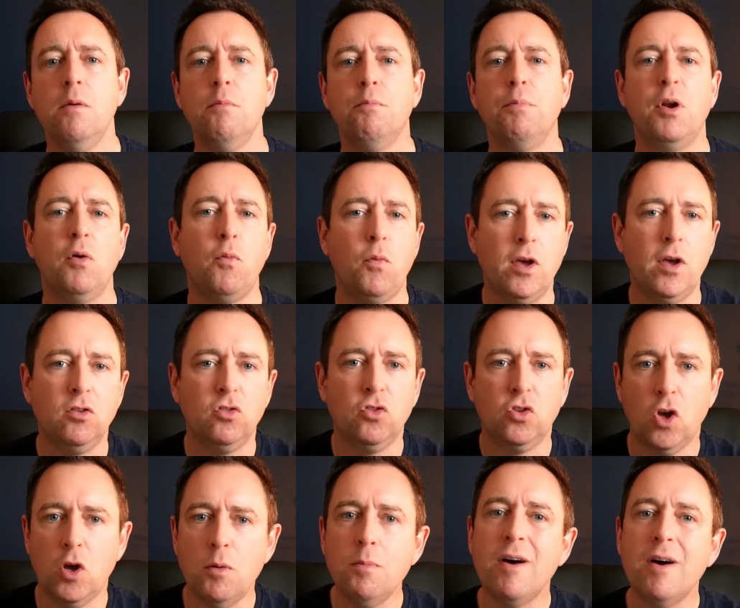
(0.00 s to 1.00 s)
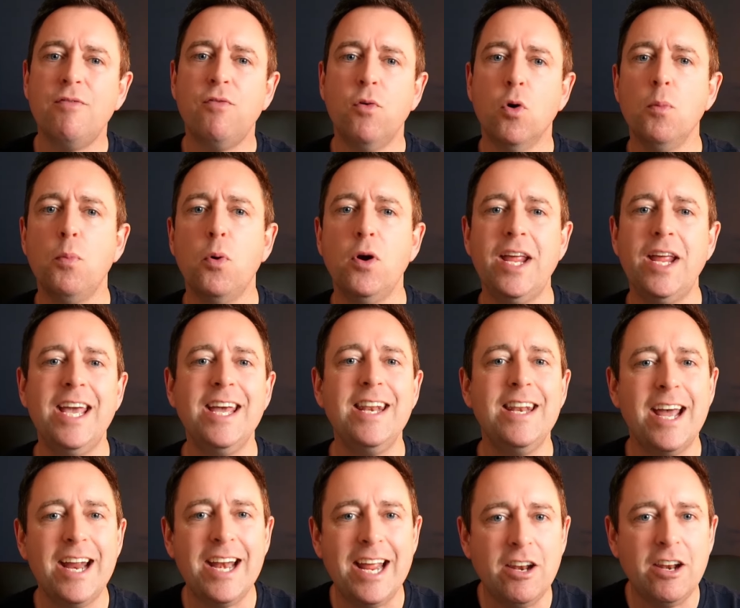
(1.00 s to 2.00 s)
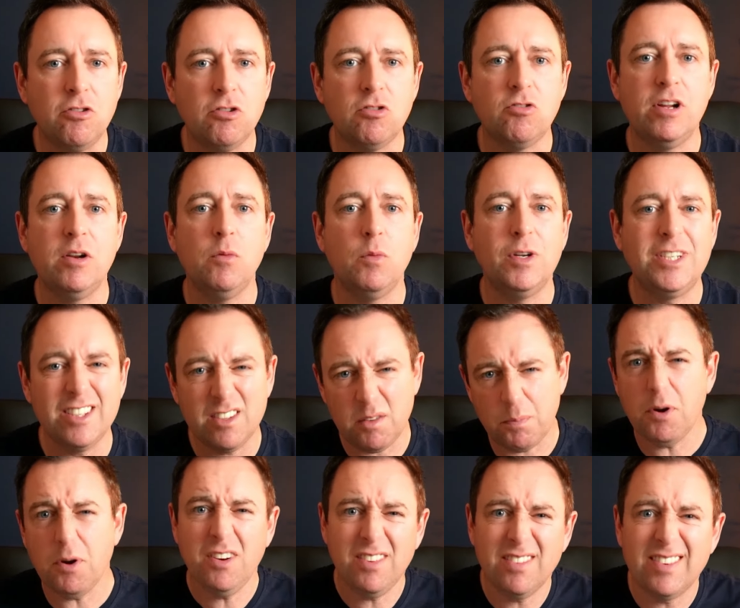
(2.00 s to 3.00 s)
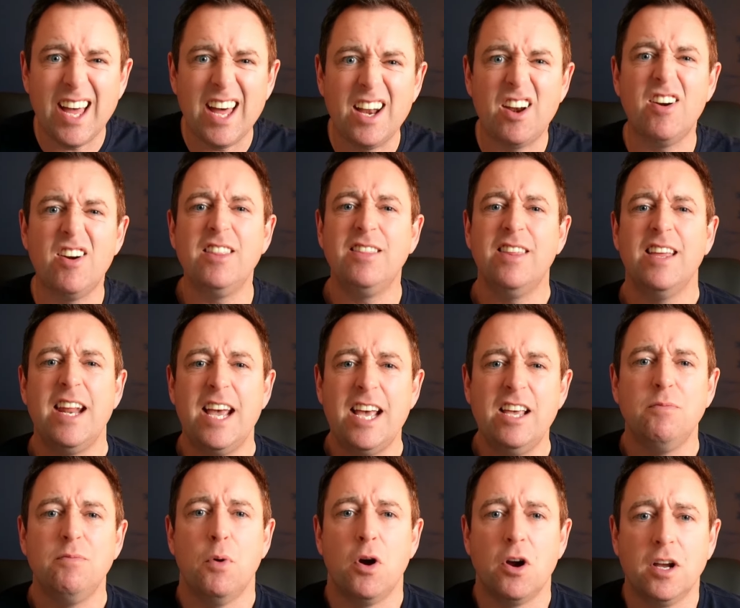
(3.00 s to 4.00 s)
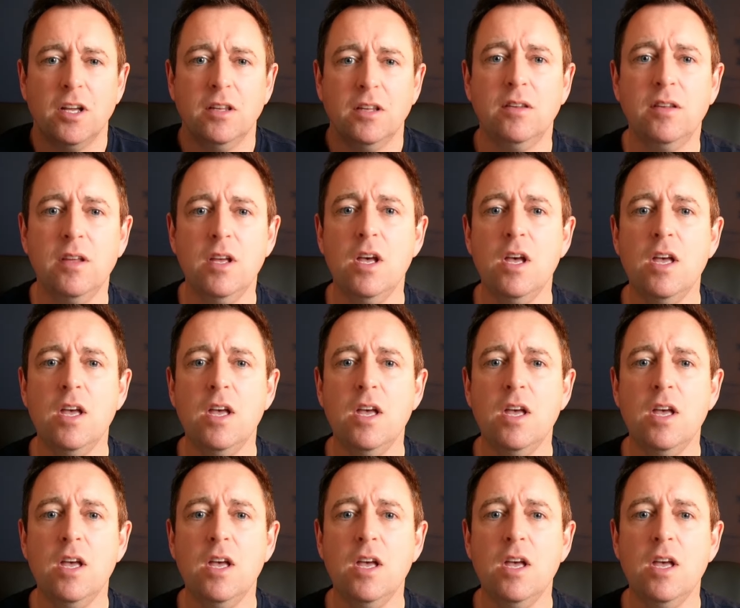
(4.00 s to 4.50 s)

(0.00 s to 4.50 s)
But if we assume a 4.89 interest rate, which is about standard in today's market,